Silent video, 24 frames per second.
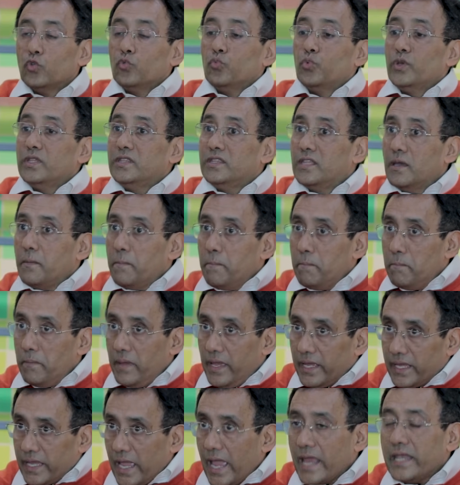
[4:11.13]
with the
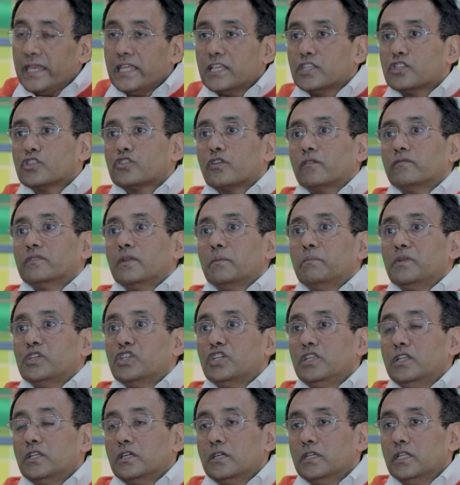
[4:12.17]
mechanics of the
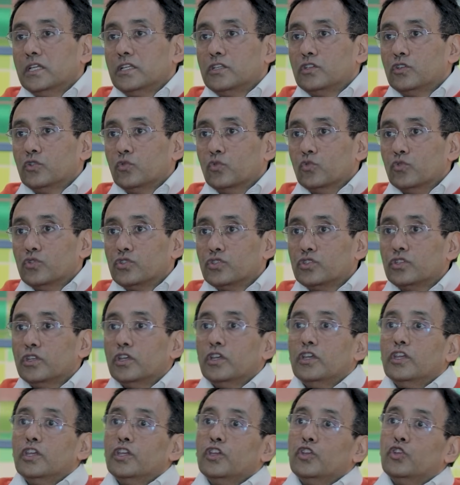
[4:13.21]
machine learning tools,
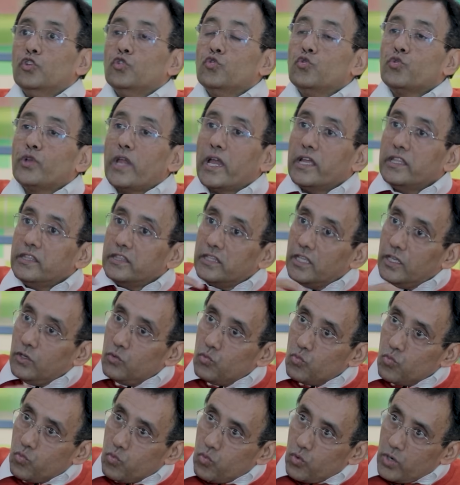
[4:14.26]
you can
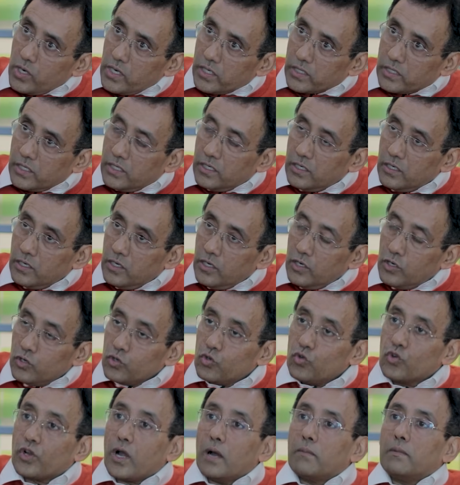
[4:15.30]
then work
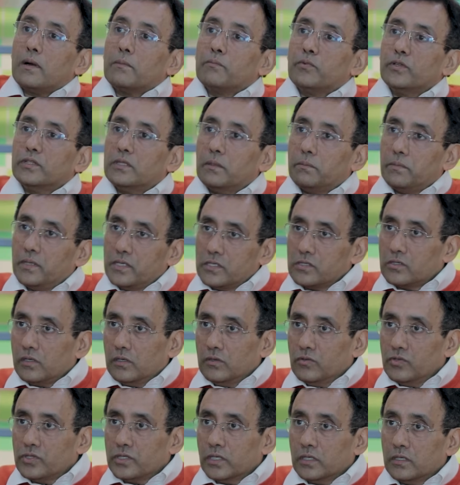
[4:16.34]
to come up with the best
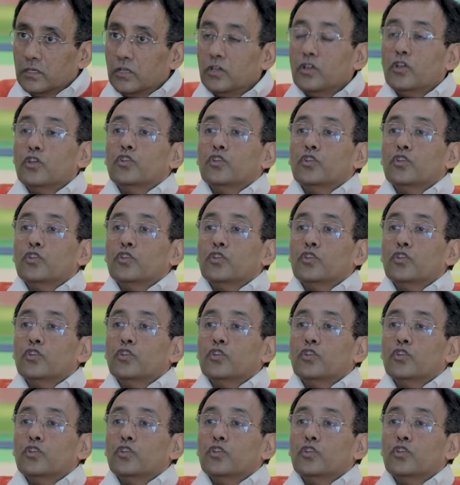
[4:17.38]
solution.